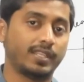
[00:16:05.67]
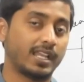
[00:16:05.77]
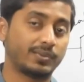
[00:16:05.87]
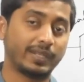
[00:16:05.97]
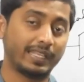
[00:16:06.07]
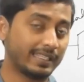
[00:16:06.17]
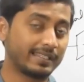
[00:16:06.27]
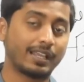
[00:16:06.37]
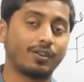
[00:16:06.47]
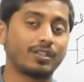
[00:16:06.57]
That is why
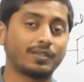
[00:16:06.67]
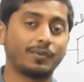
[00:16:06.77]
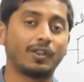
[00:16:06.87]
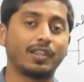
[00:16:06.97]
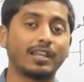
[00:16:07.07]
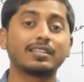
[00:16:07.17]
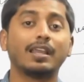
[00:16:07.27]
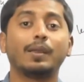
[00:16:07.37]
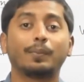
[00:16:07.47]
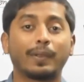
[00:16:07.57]
this can also be called as
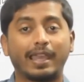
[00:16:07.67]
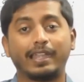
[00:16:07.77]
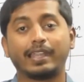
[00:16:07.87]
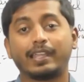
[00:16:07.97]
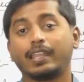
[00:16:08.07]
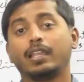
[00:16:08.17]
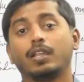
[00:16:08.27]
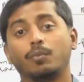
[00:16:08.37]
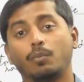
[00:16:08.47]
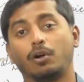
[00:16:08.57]
planetary
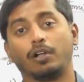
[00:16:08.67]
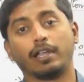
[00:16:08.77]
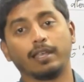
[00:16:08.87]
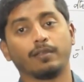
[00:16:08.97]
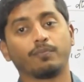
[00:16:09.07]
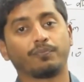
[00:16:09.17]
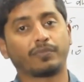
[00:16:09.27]
model,